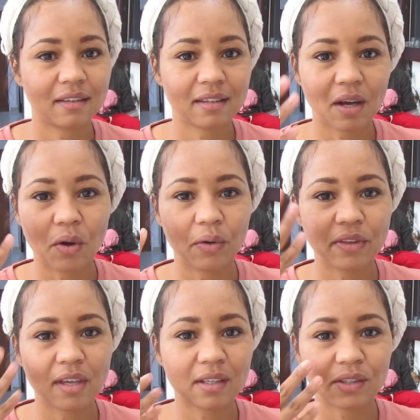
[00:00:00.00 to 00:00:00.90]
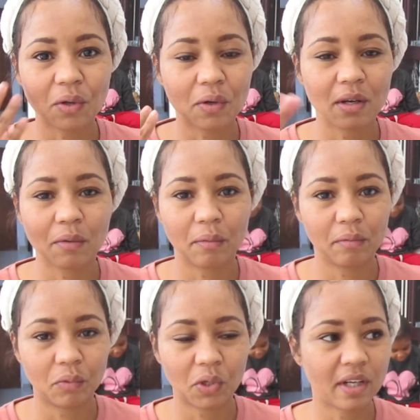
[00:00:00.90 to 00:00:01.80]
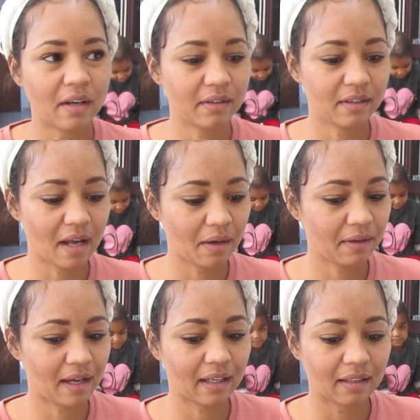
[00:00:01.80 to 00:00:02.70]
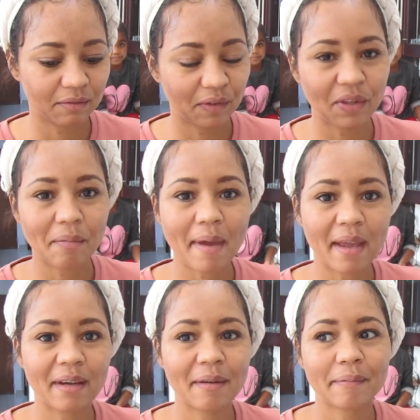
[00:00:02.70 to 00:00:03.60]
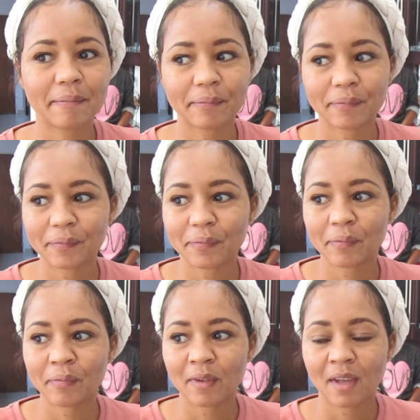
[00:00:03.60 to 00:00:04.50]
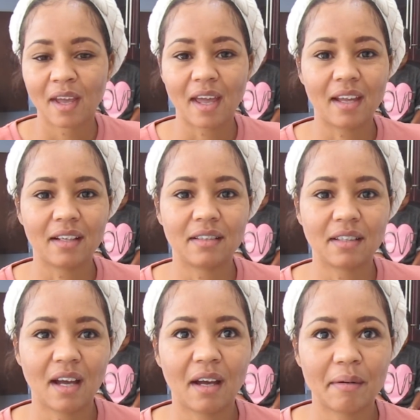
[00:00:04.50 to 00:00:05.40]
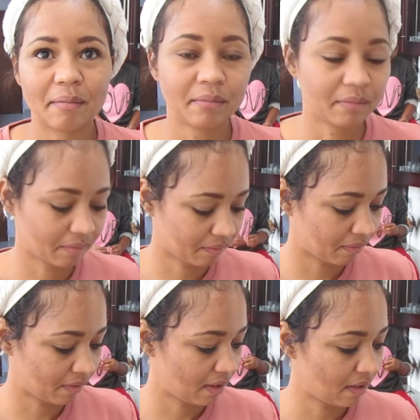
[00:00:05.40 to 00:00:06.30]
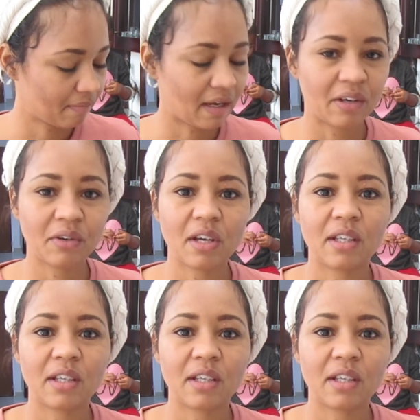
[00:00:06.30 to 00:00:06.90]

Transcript: The whole thing is totally worn out now. I can feel the pain and um, I don't know,